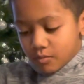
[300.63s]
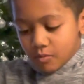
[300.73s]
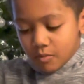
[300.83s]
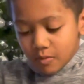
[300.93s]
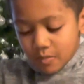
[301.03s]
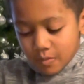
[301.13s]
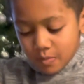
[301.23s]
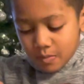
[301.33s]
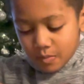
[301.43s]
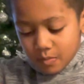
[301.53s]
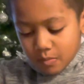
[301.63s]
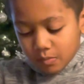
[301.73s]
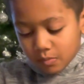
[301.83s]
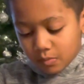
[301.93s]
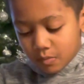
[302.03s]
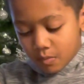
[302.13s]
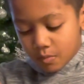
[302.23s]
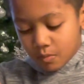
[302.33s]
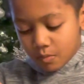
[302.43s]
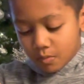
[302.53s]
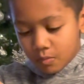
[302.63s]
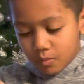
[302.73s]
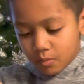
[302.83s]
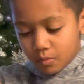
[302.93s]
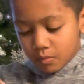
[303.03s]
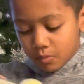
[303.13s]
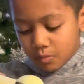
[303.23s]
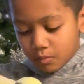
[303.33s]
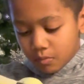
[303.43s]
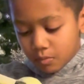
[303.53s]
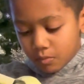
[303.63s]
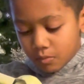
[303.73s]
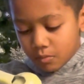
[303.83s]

No one is speaking in this clip.